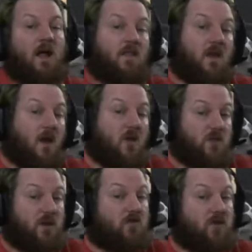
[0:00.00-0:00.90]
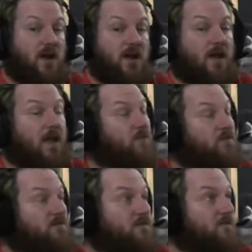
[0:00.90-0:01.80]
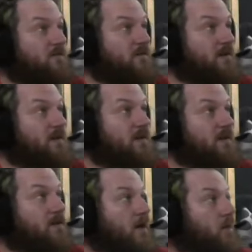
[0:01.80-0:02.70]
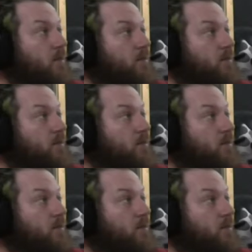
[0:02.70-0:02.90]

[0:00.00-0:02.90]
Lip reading: They are recreating cable via the internet.